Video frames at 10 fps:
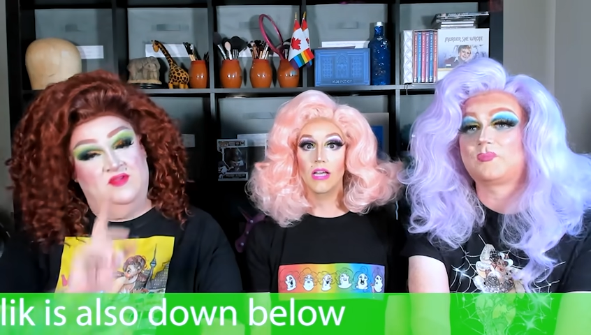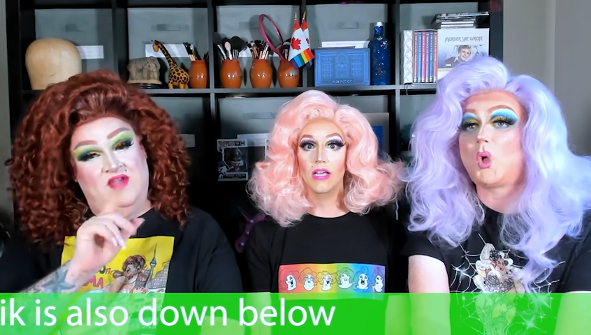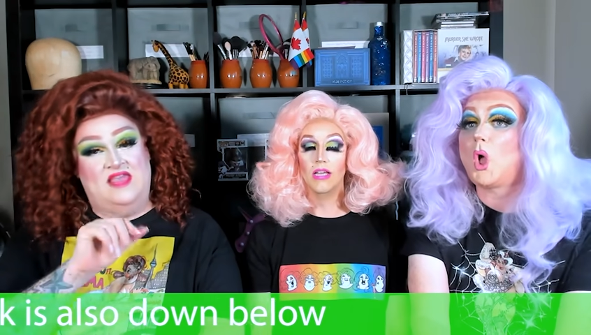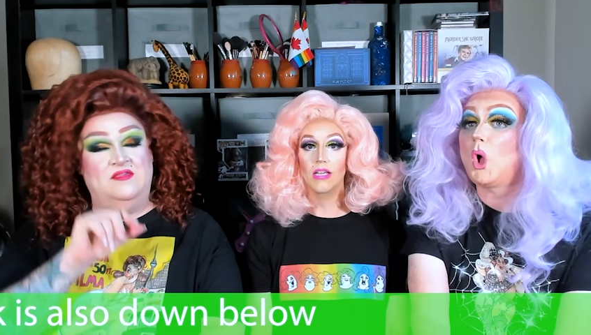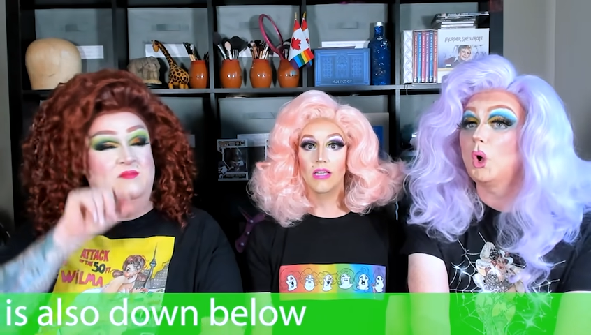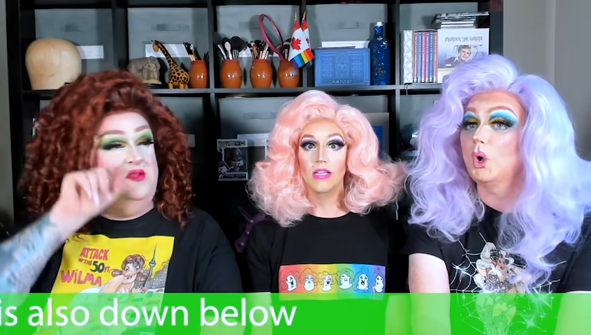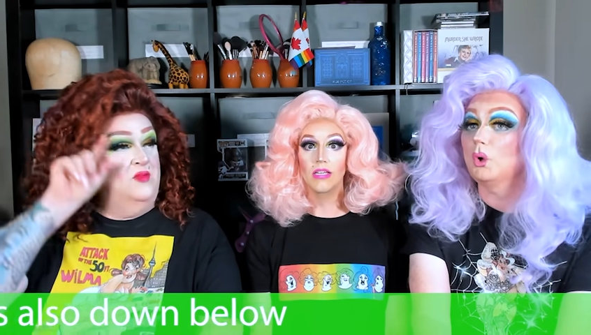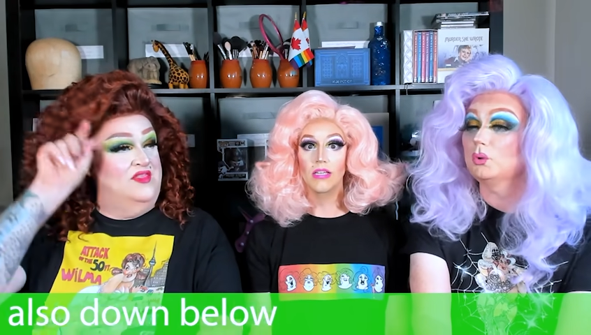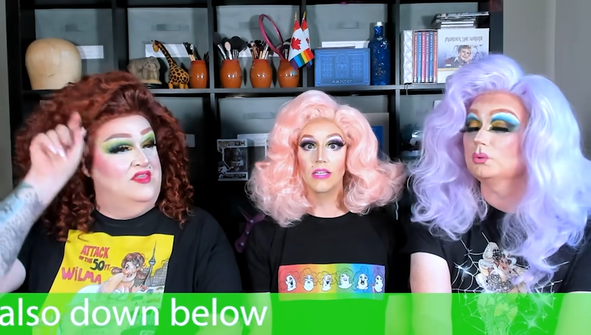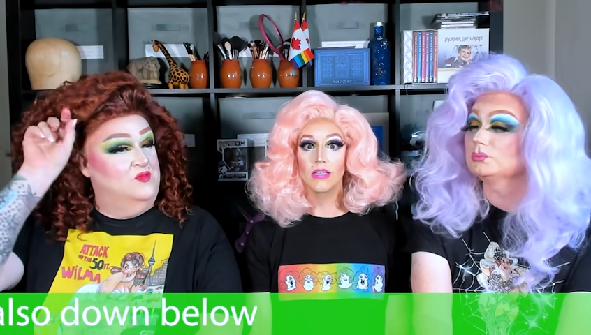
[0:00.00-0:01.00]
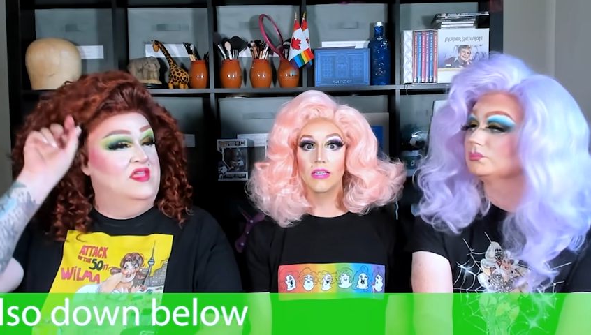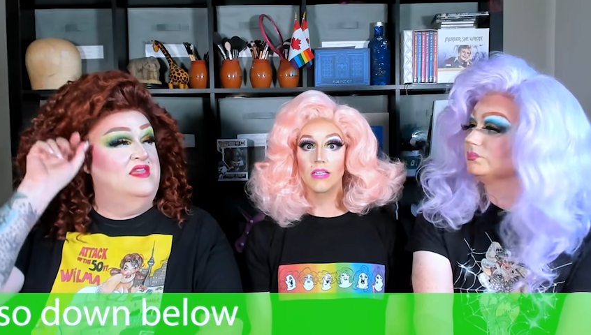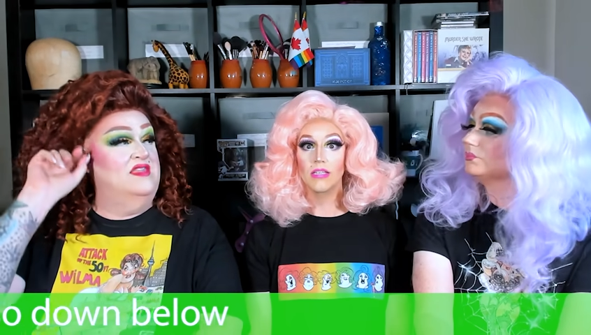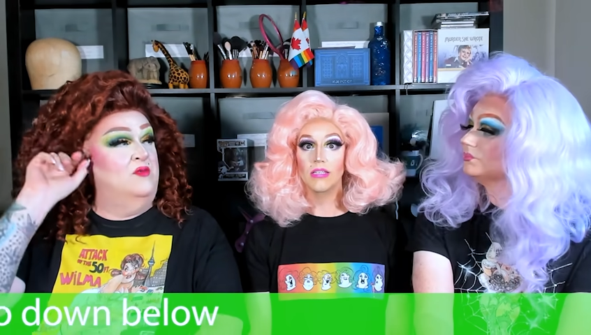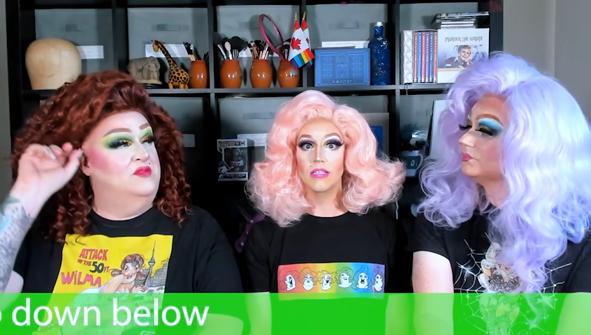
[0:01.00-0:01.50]
Speaker 1: There hasn't been one this week
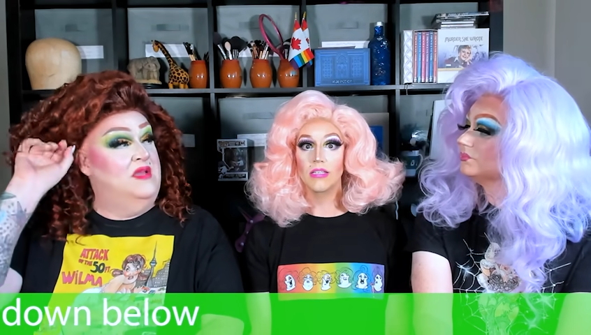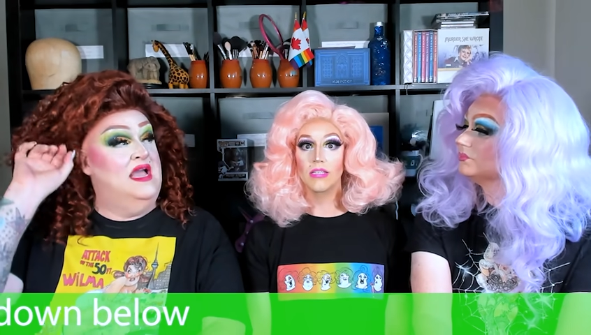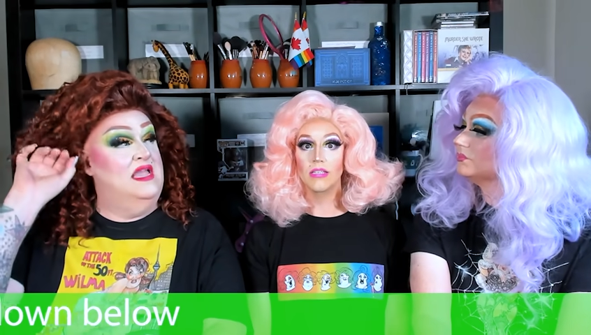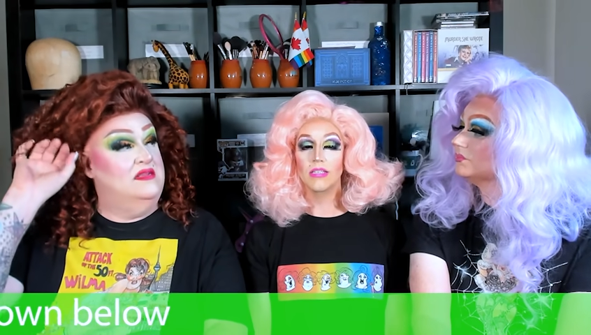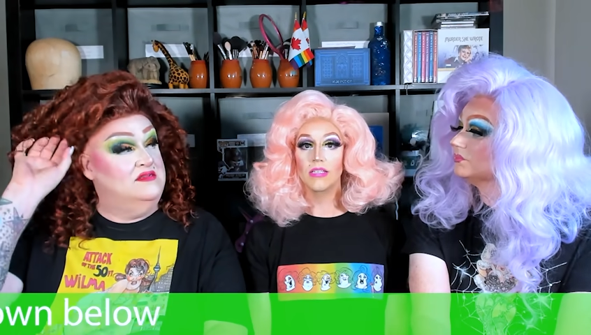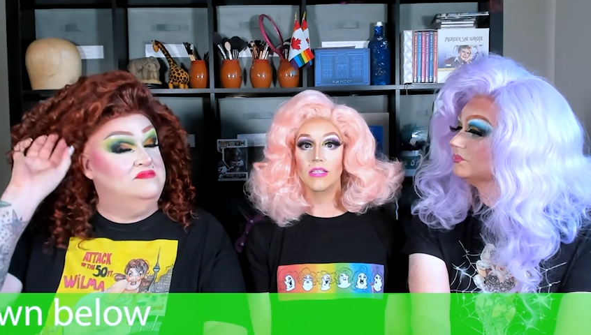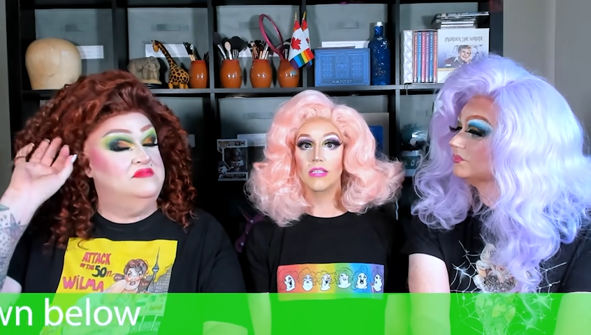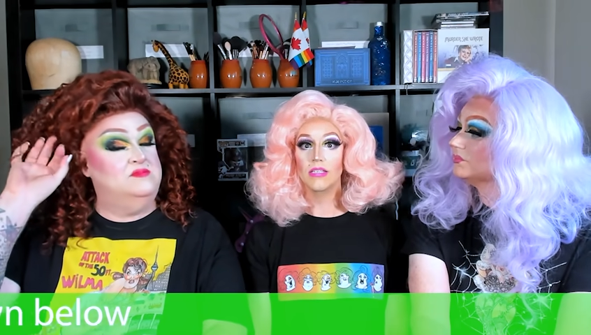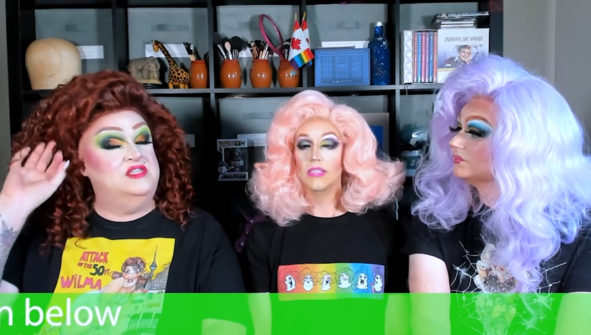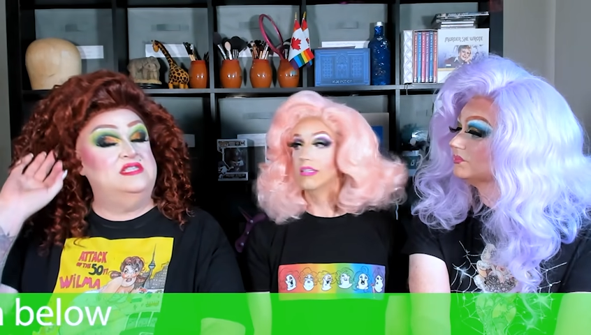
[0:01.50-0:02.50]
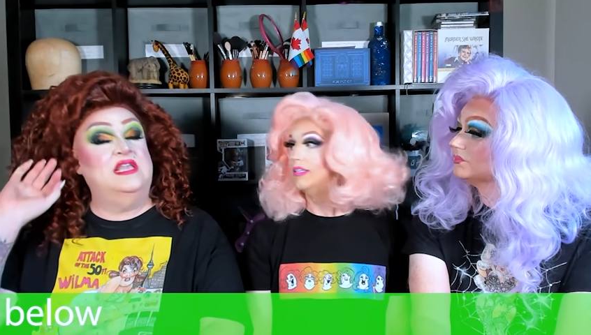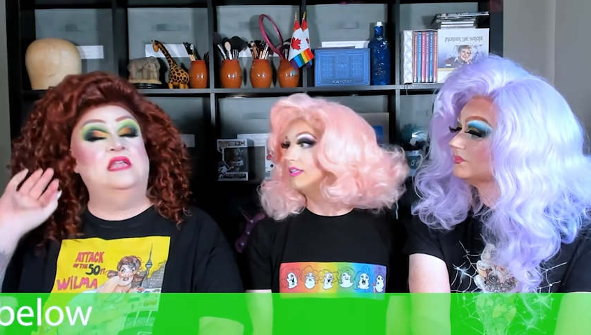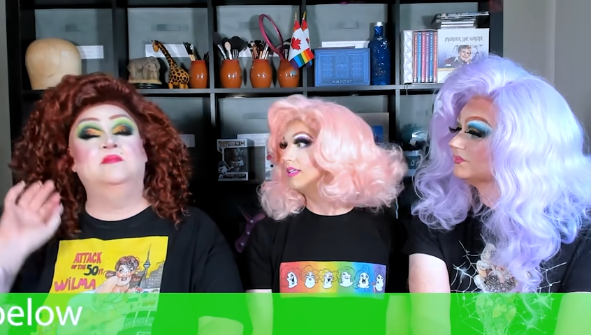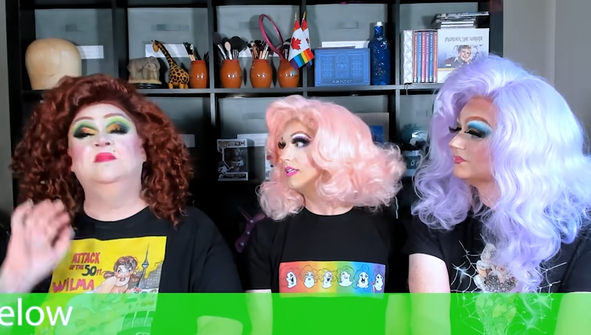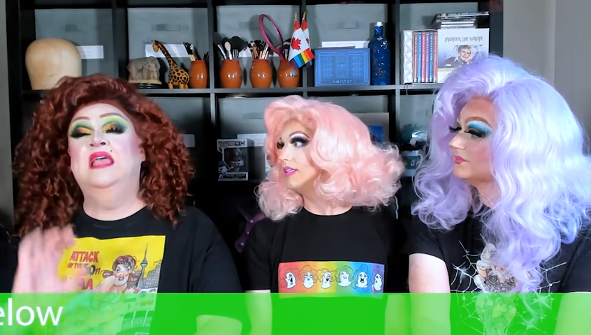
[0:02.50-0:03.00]
because I was behind. Just
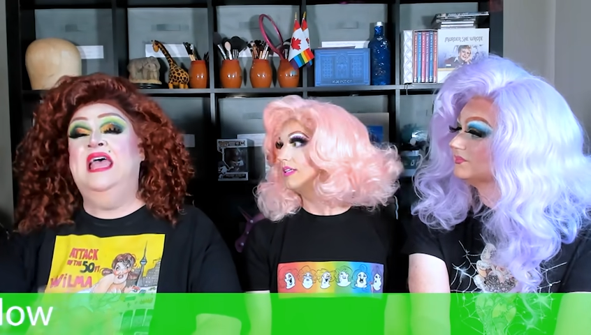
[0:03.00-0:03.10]
saying.